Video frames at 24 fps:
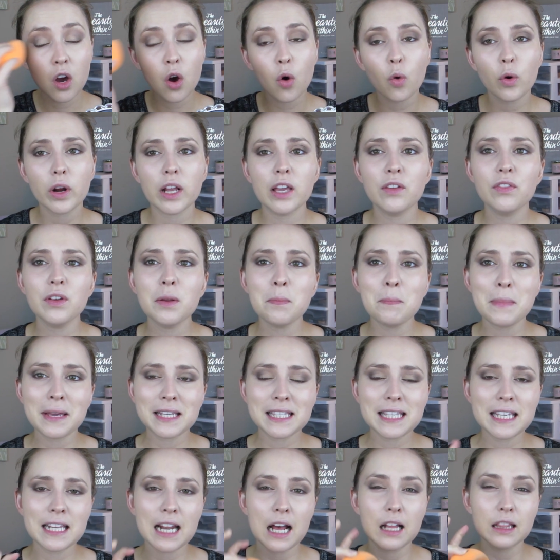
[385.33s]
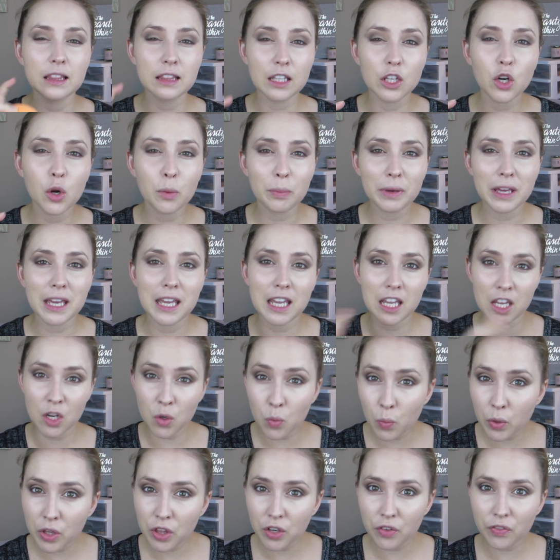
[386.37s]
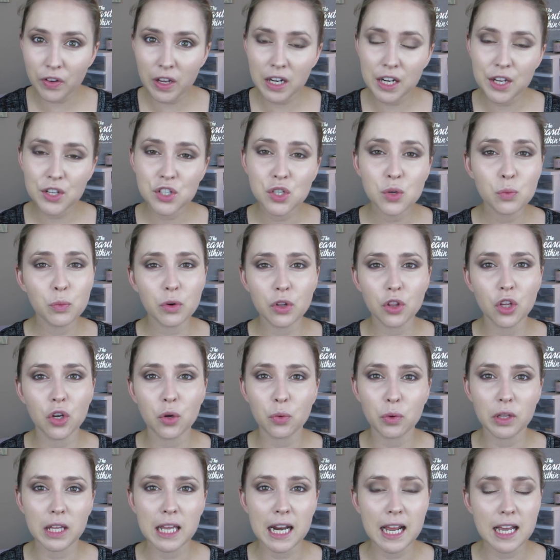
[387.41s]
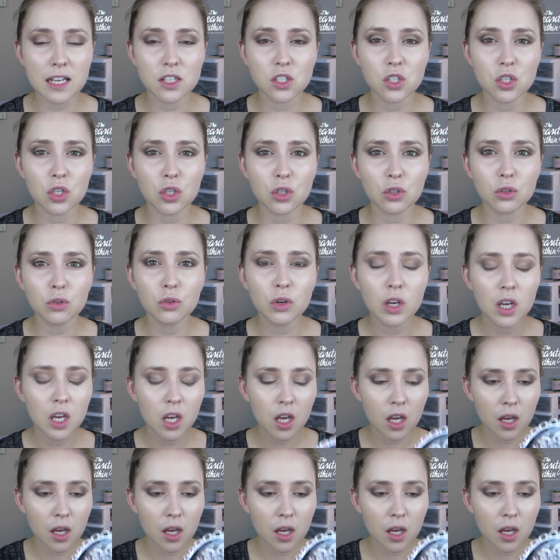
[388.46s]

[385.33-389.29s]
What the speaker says: or even mixing a little bit in with your foundation would look really nice too,